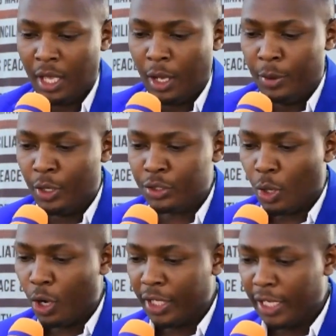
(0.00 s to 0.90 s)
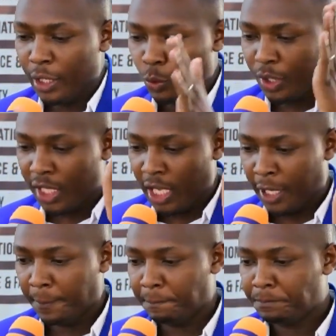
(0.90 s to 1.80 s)
We're not only
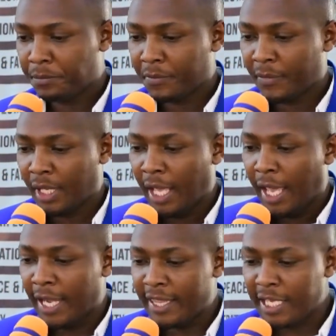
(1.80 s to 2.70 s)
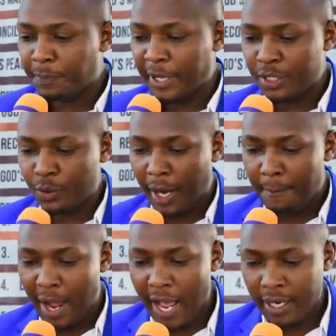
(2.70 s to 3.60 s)
looking at that particular
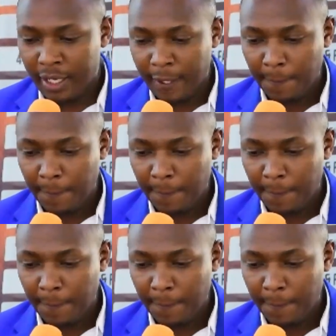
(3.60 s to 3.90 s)
man